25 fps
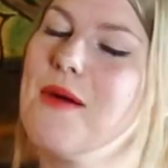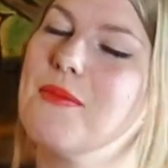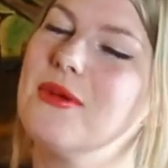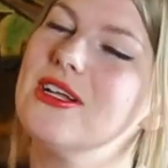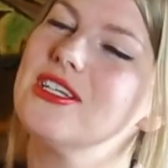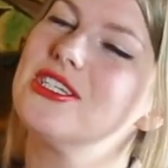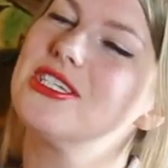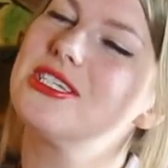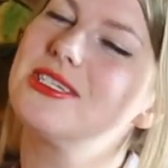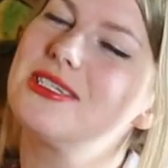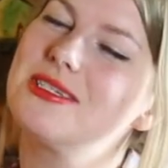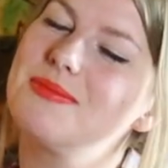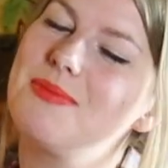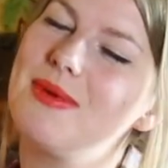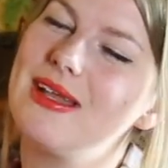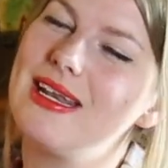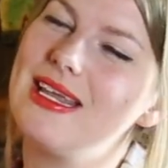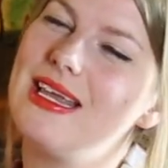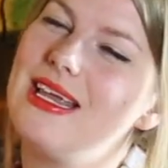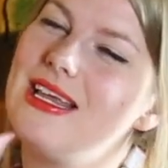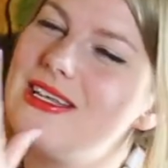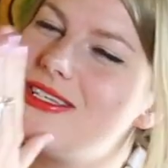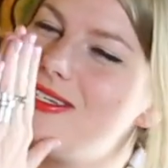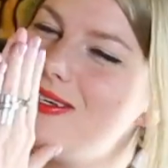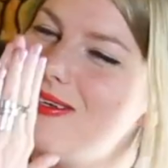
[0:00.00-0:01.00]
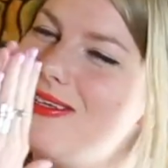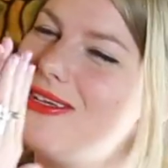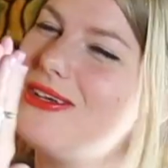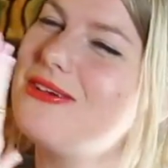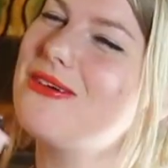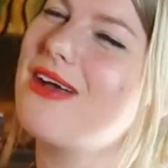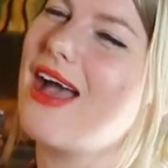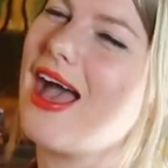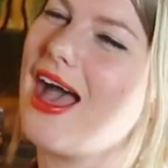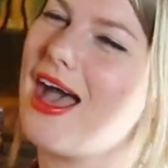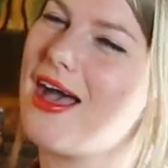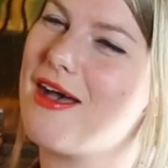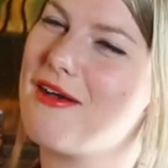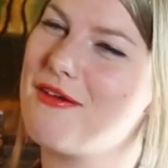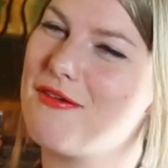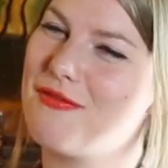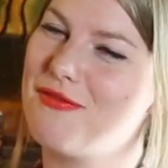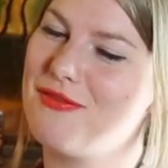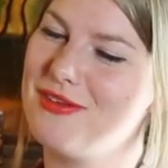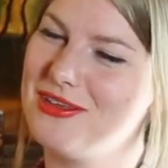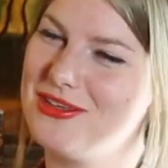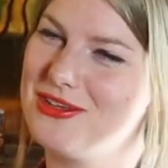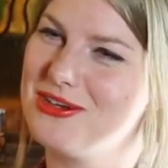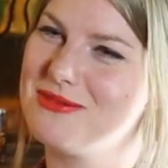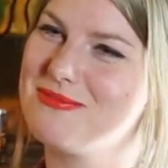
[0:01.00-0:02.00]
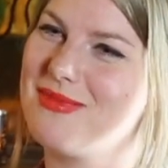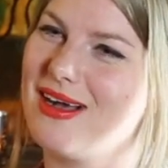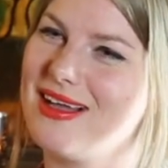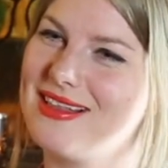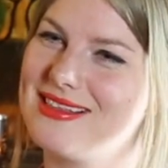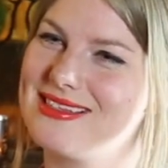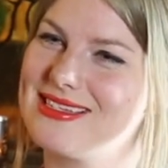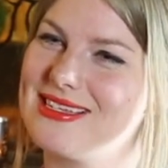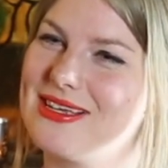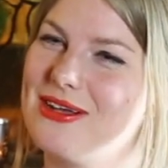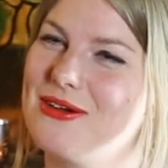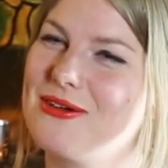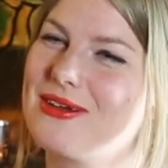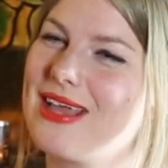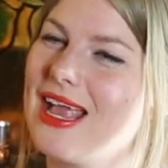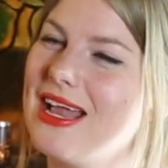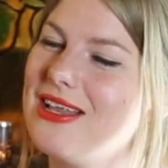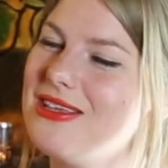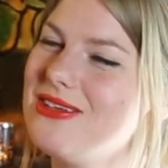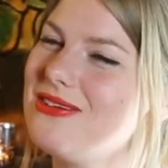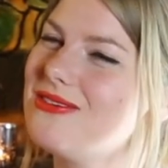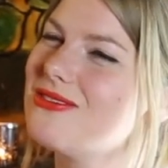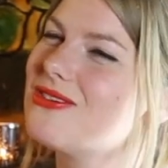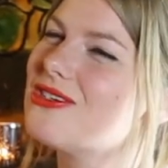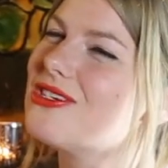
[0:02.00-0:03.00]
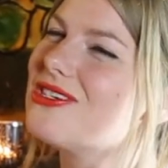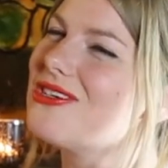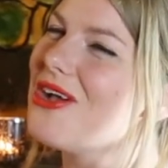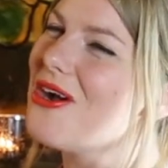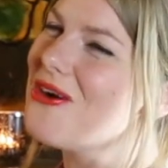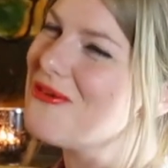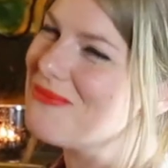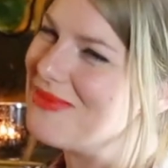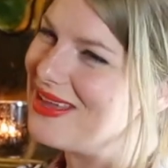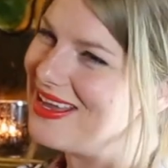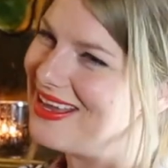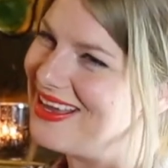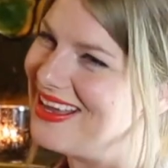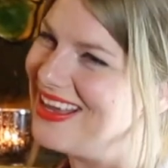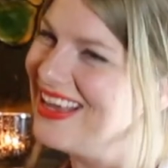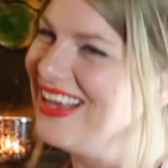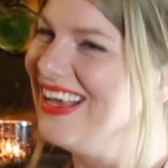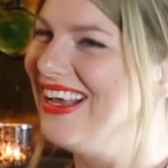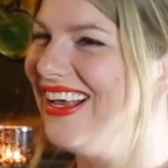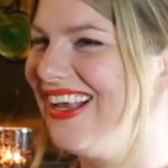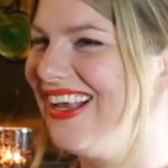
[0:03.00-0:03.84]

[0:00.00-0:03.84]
How much money do you have in your Monzo? Can you show me?